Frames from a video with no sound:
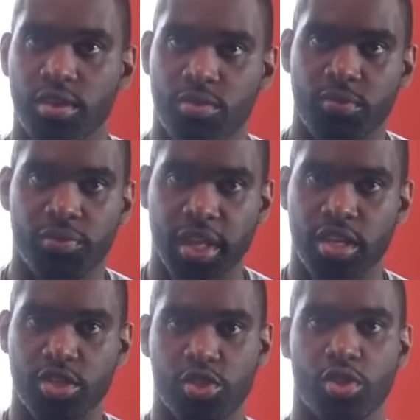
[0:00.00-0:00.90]
You've
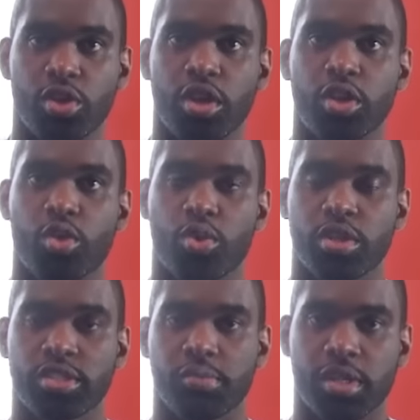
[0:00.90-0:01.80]
inflated your
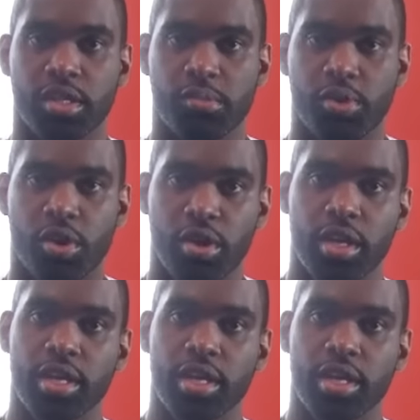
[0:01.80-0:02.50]
core stability ball.